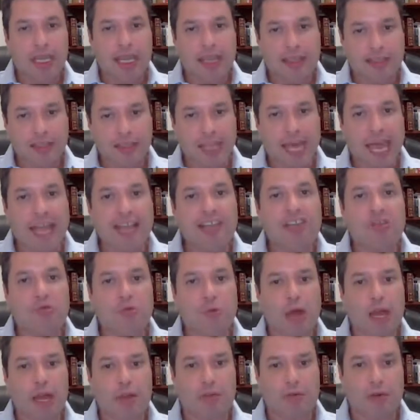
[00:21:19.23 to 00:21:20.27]
And that's
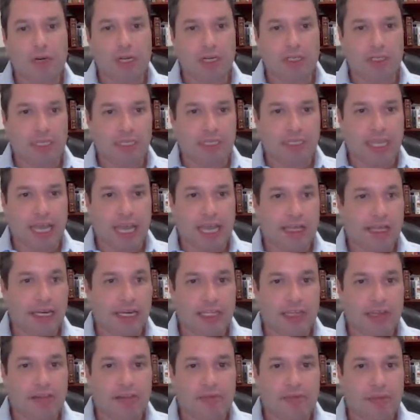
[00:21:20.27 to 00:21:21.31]
why we're under attack. And it
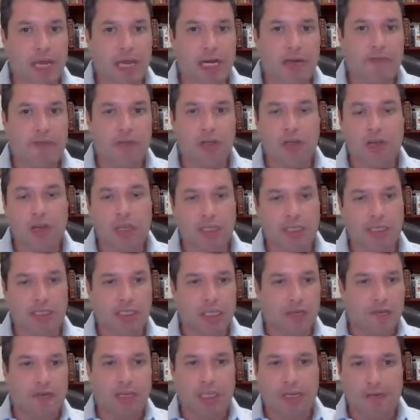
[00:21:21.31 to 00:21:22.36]
doesn't matter if you call
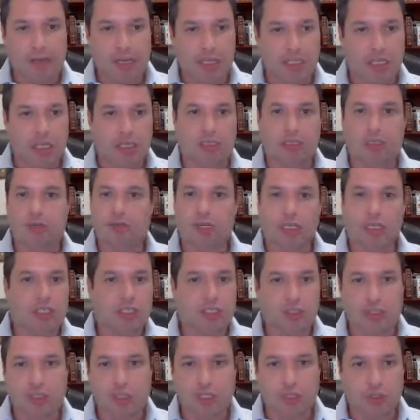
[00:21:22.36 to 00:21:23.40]
yourself an evangelical
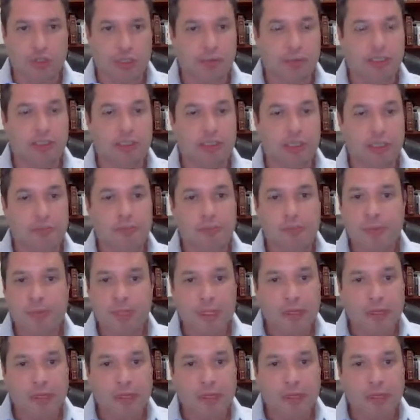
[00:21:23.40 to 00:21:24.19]
Christian or a Jewish person,